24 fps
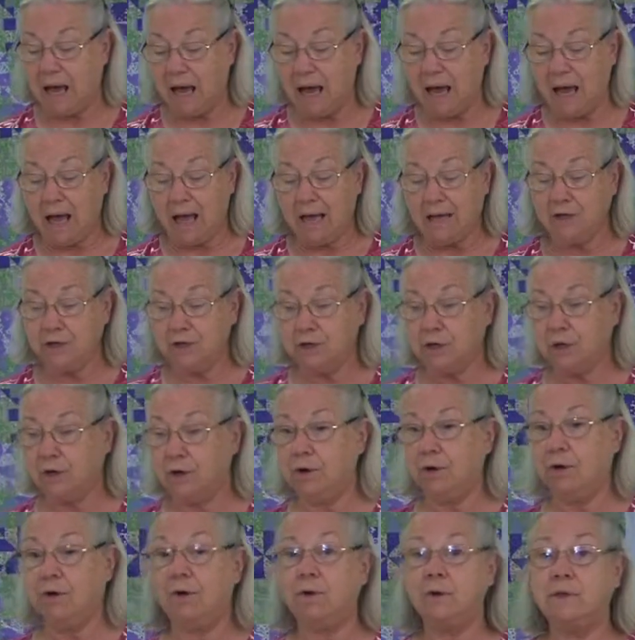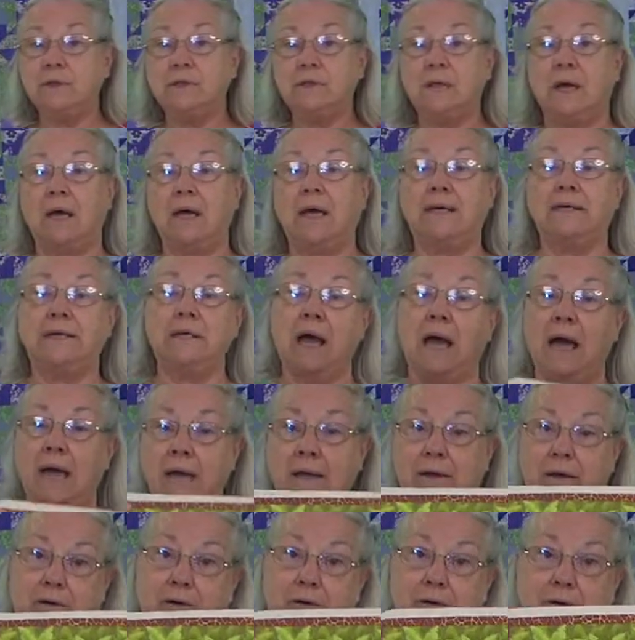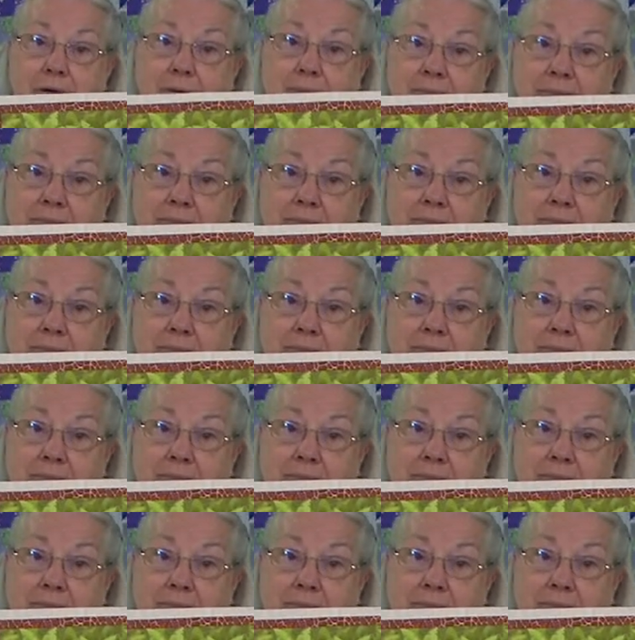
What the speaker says: I chose a tiger